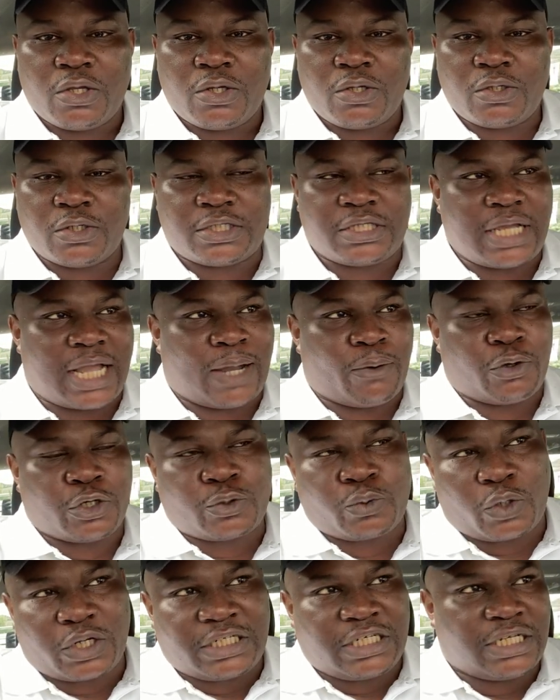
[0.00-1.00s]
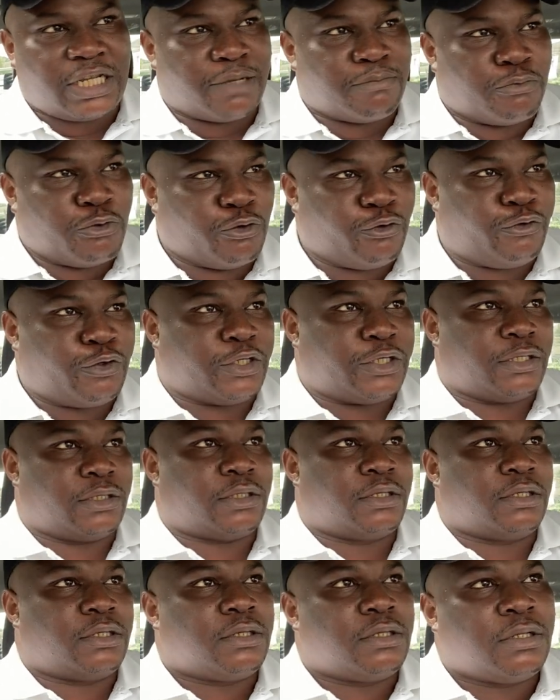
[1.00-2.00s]
You see, I was watching a movie.
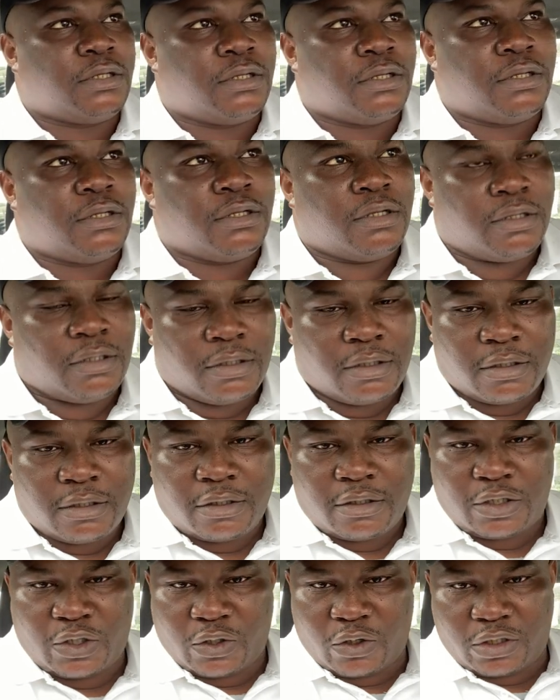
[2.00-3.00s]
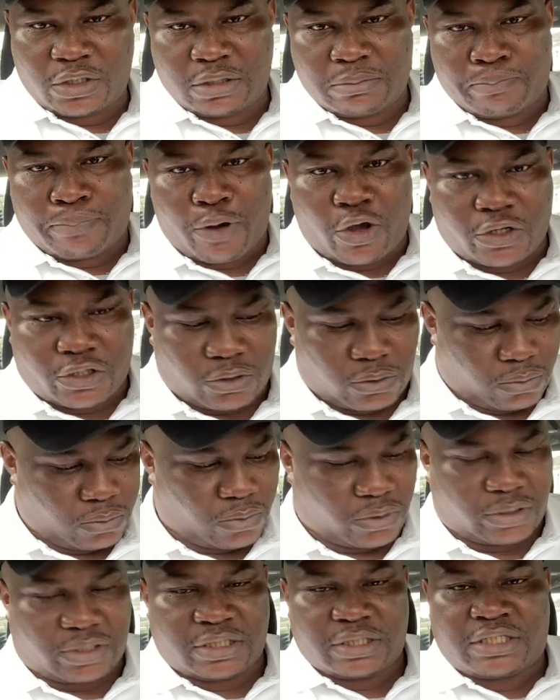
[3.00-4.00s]
You know, the boss
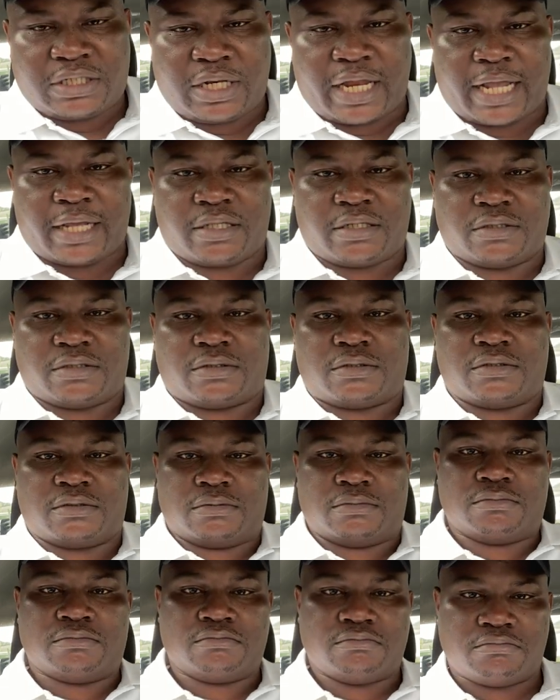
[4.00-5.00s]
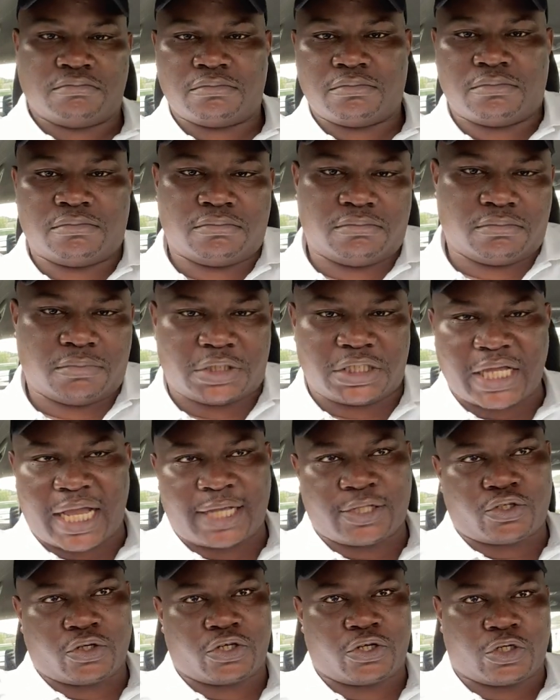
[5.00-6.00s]
was sitting like this. The
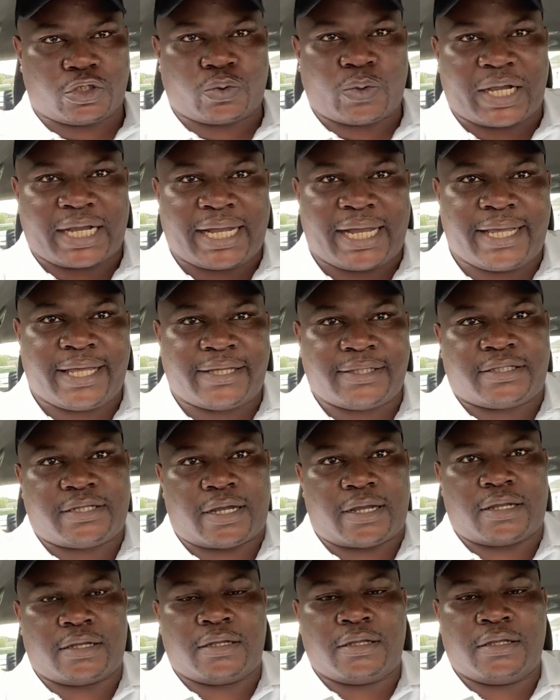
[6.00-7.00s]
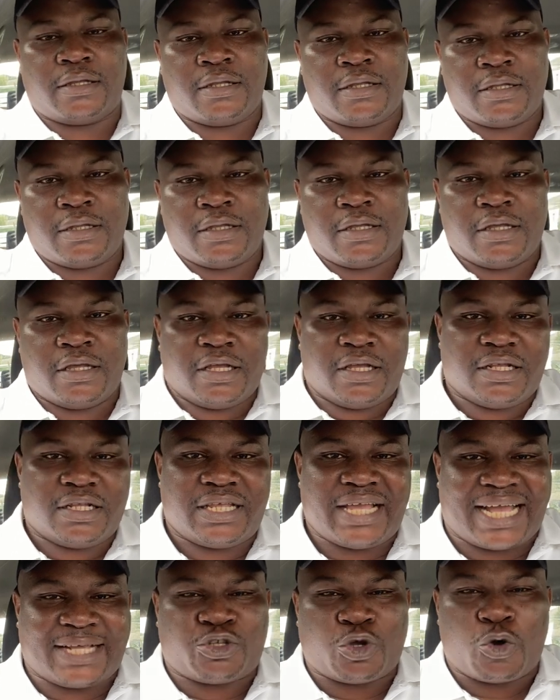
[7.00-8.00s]
actor just waka enter.
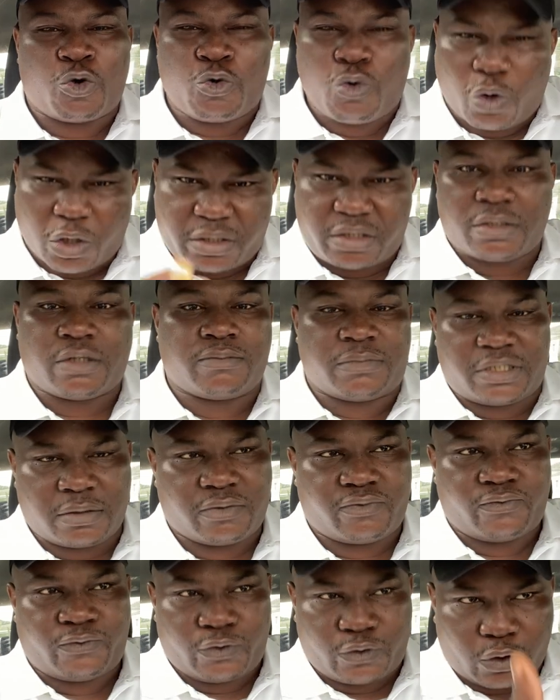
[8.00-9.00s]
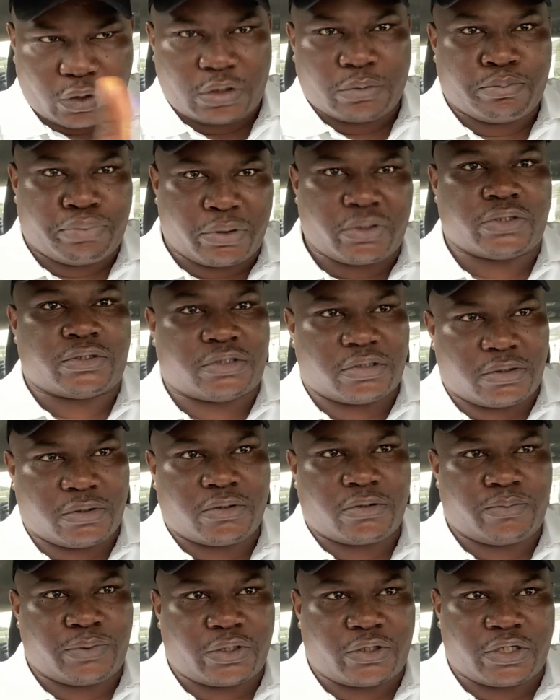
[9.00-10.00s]
The actor quote something to the boss, you
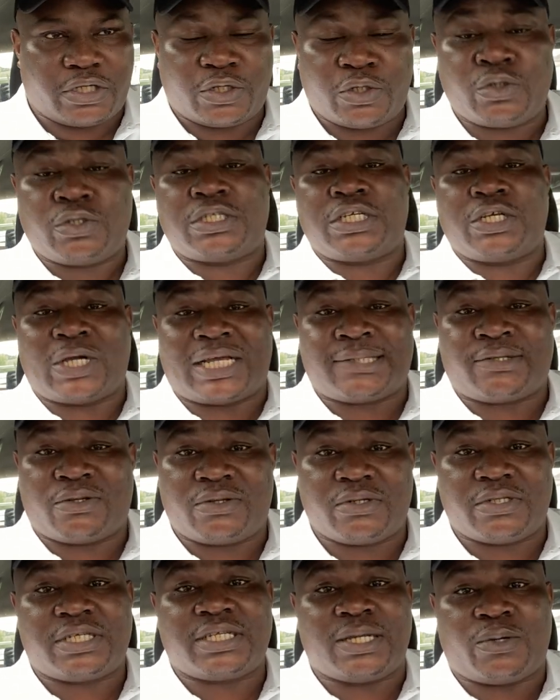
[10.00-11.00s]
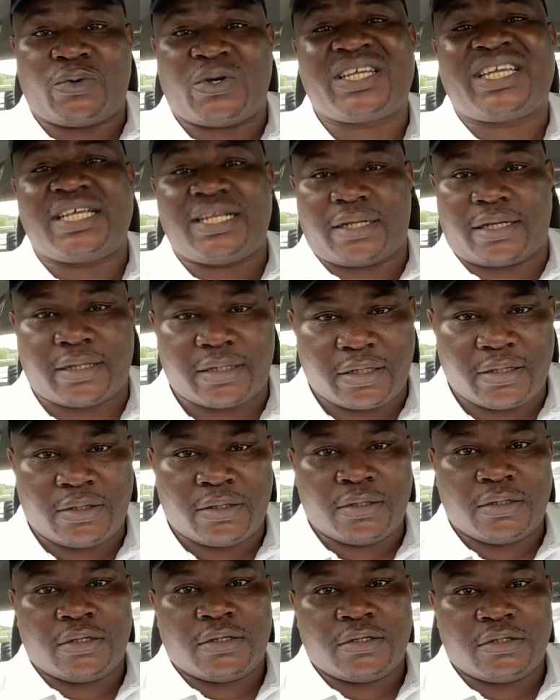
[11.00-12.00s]
know, because, you know, the actor knows that they won't kill him.
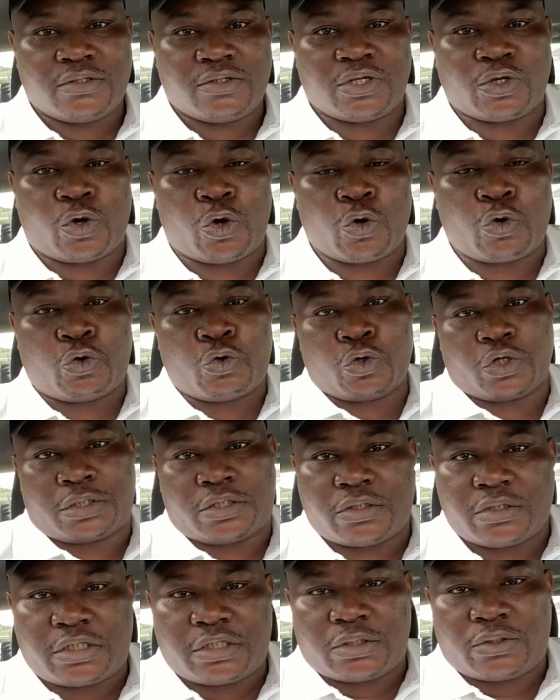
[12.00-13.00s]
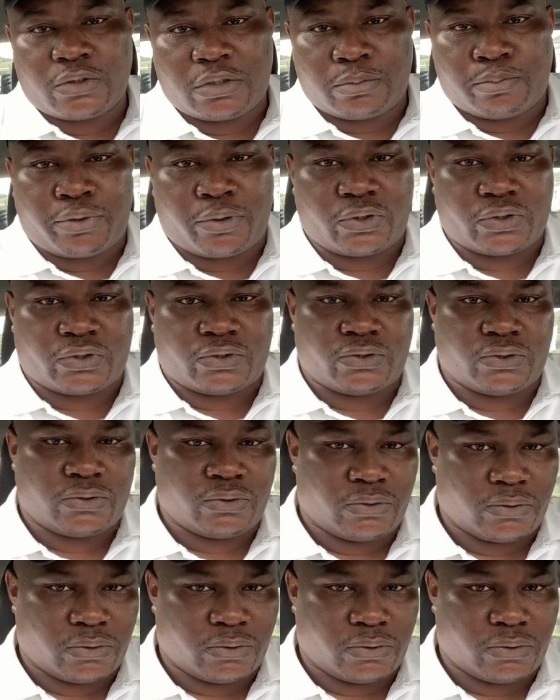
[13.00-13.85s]
So he can't quote something to the boss.